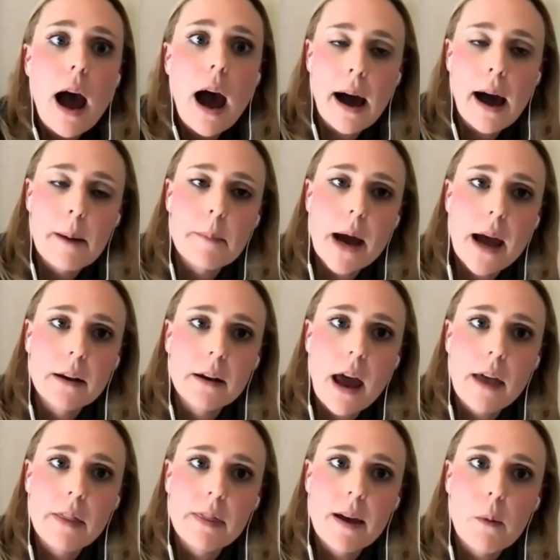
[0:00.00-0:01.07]

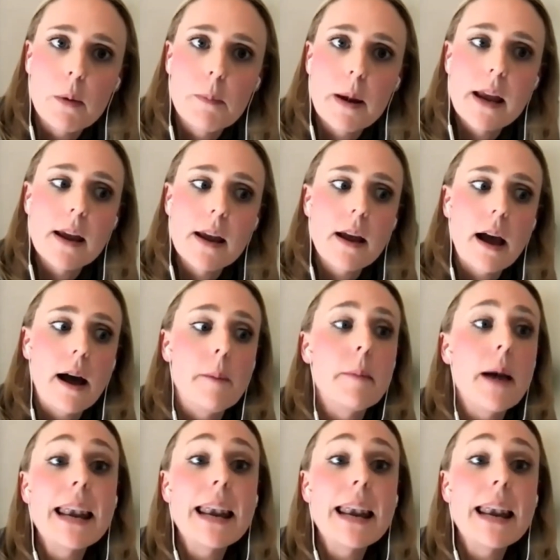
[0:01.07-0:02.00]
and there would be a